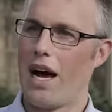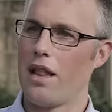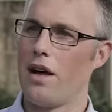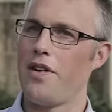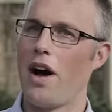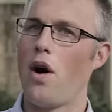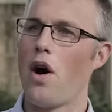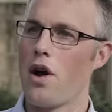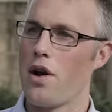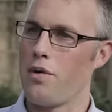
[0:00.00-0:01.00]
I love how
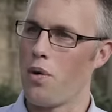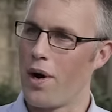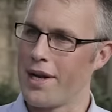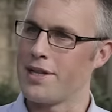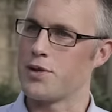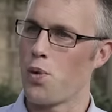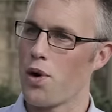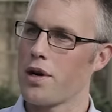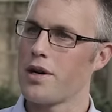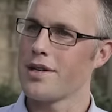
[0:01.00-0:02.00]
hard Rwandans
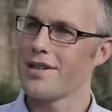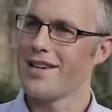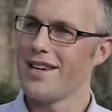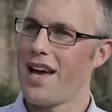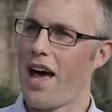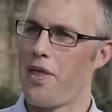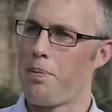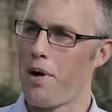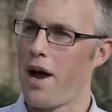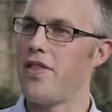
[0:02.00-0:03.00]
work and the
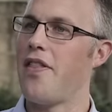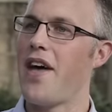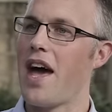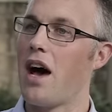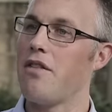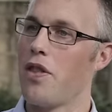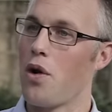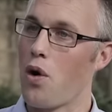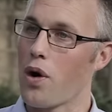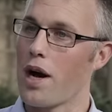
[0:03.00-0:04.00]
pride that they have in
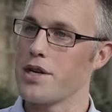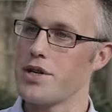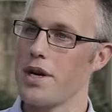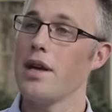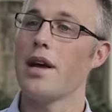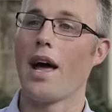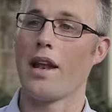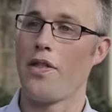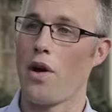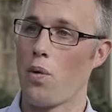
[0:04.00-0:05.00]
their own country and in their